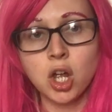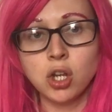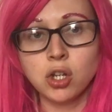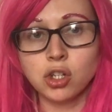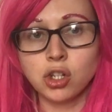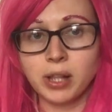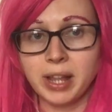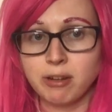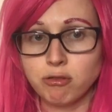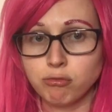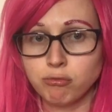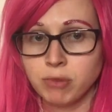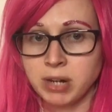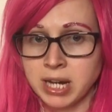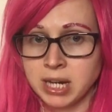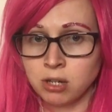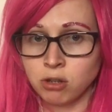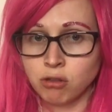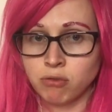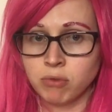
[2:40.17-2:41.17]
So let's
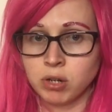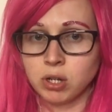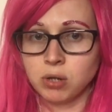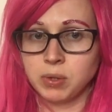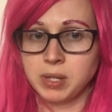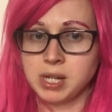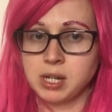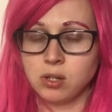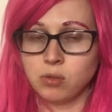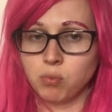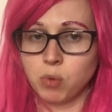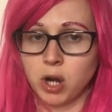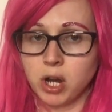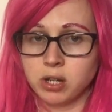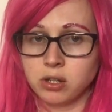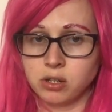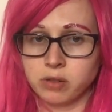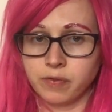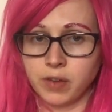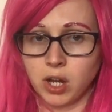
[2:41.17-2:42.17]
read through these
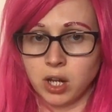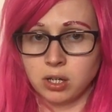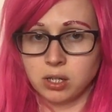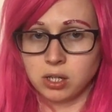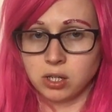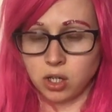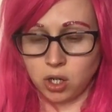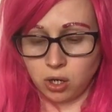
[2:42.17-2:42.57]
words first.